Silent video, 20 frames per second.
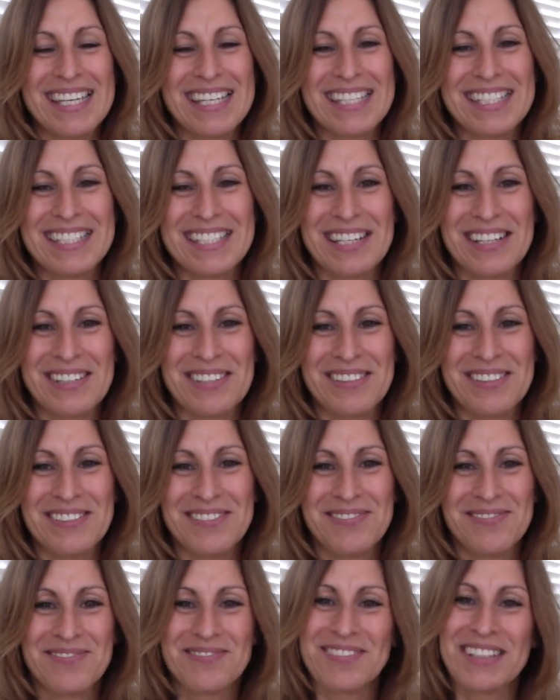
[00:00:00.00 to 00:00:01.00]
So
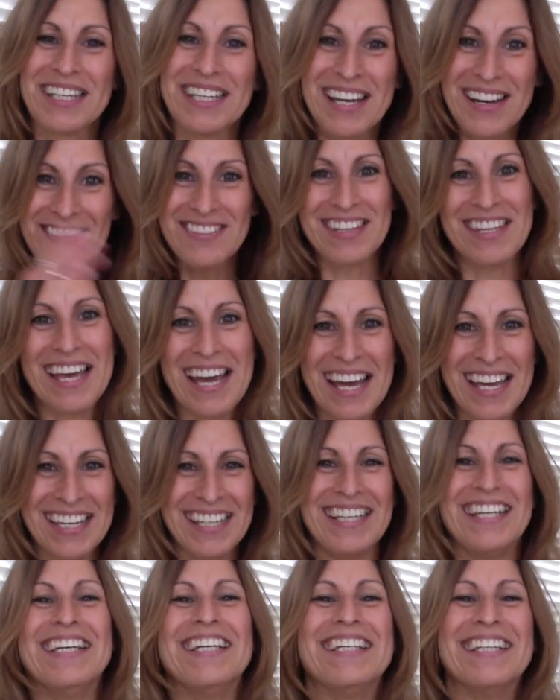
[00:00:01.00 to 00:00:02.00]
enough of
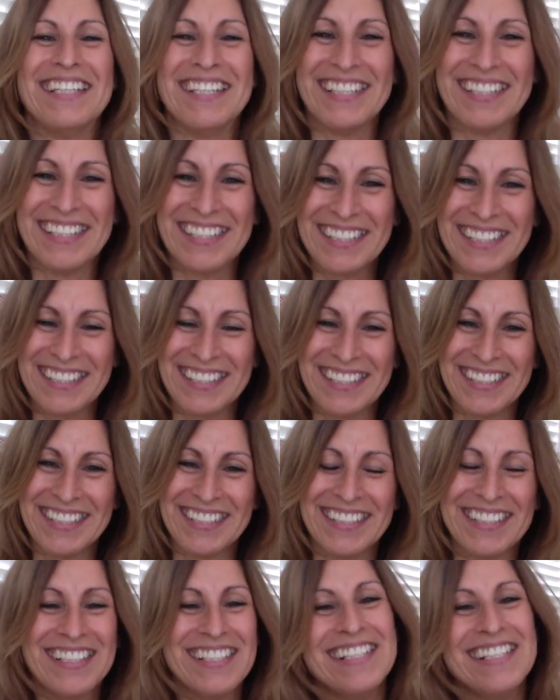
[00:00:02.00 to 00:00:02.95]
that.